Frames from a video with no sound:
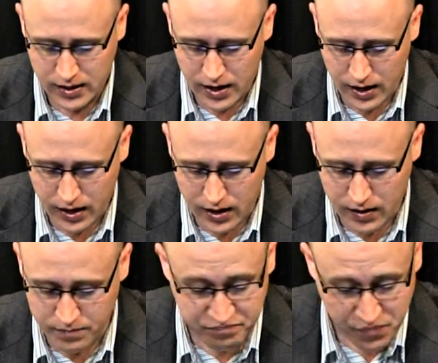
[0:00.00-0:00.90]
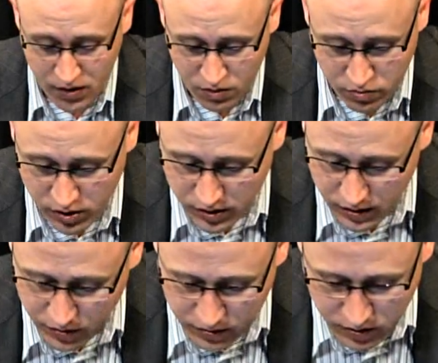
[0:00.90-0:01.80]
Um, Really,
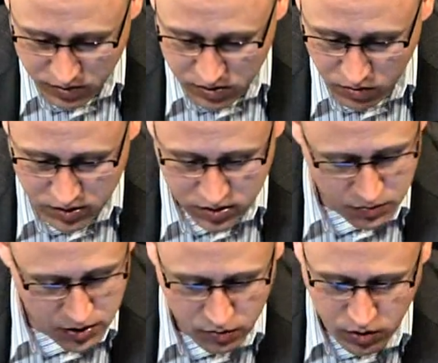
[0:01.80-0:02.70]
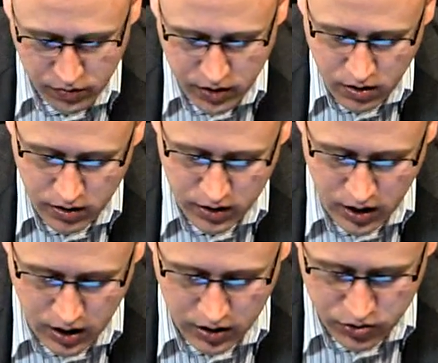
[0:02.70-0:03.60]
everything else is quite similar. What have we got in
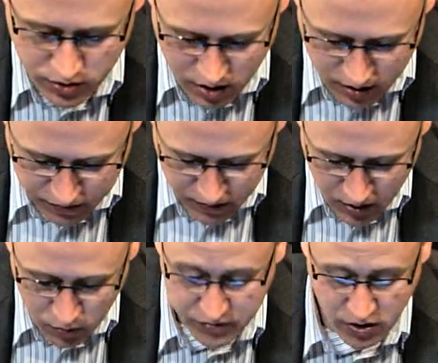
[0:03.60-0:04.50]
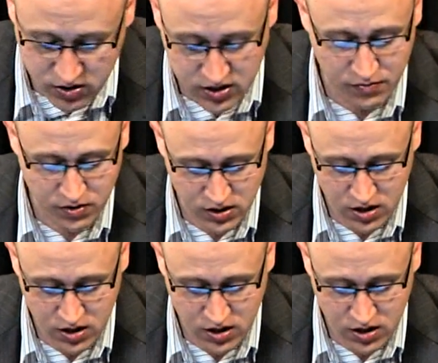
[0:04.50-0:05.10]
hard drive? We've got seventy